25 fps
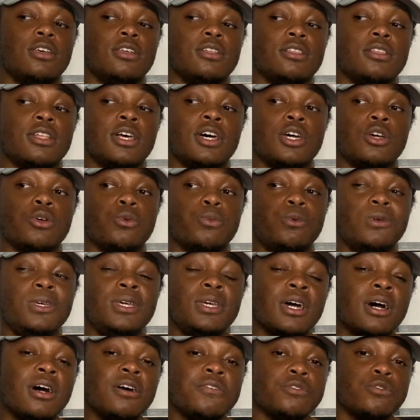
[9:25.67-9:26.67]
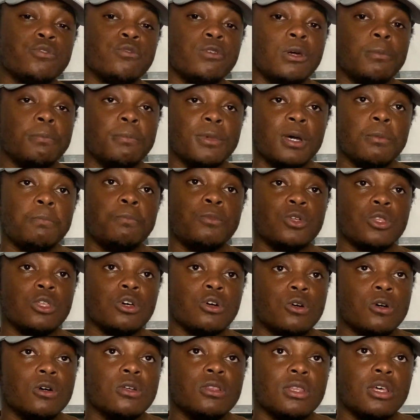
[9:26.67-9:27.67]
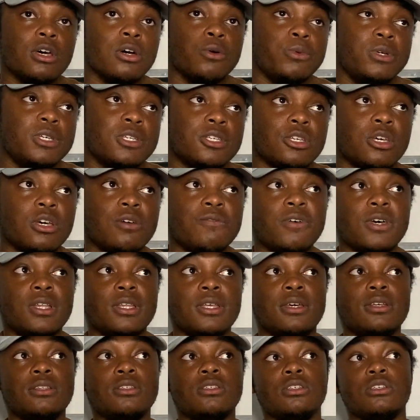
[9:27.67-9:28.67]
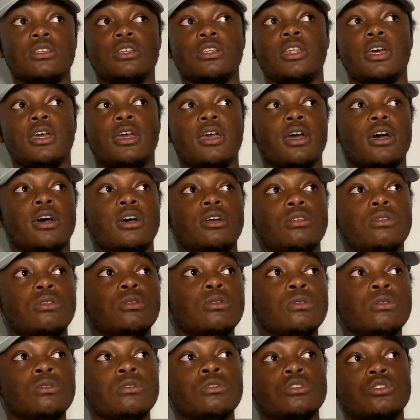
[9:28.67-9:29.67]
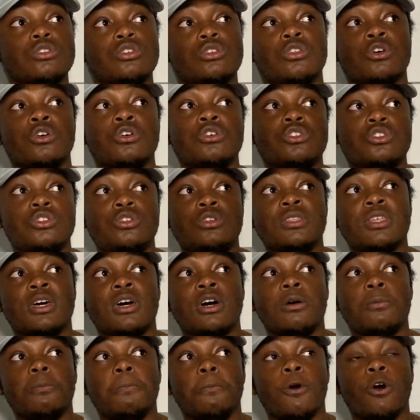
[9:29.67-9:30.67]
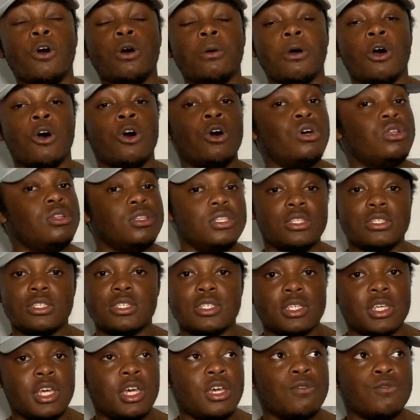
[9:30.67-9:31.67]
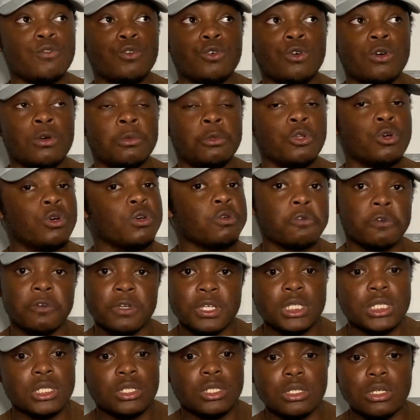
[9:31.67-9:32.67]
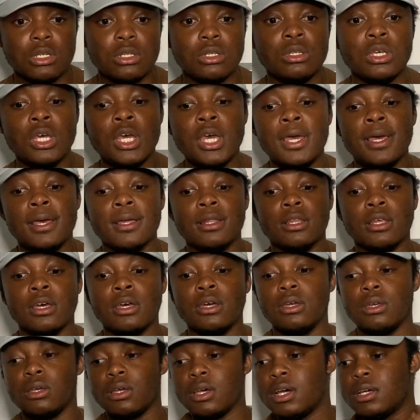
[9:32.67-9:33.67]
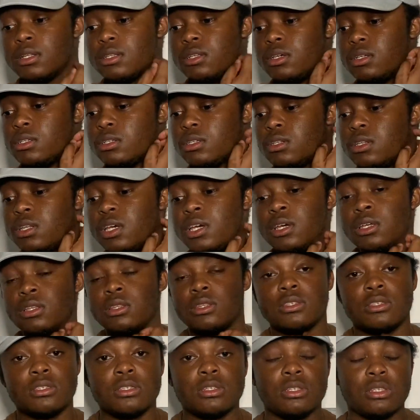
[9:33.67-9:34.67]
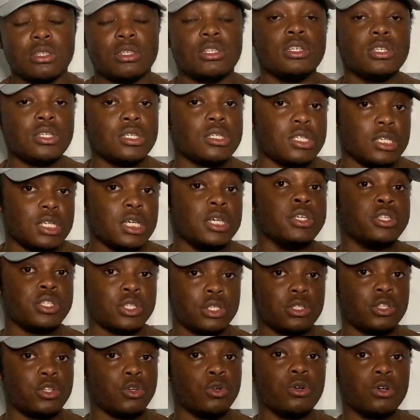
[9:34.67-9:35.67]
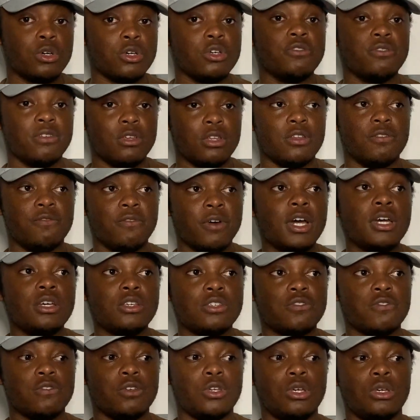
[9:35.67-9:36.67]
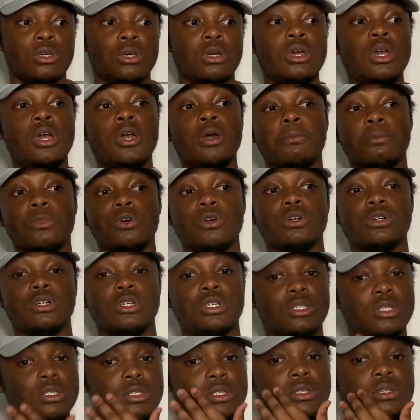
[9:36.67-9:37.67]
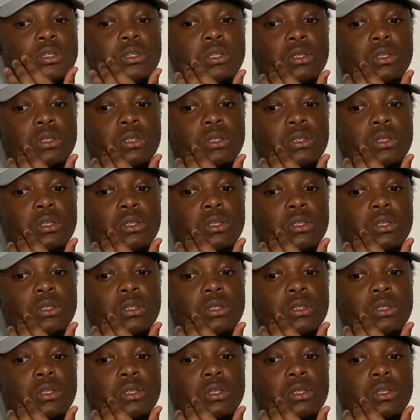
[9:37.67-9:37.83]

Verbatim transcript: Like, we have to remember the God that we serve at the end of the day. And to those of you that aren't saved or not Christian, like at the end of the day, this is still good advice for you because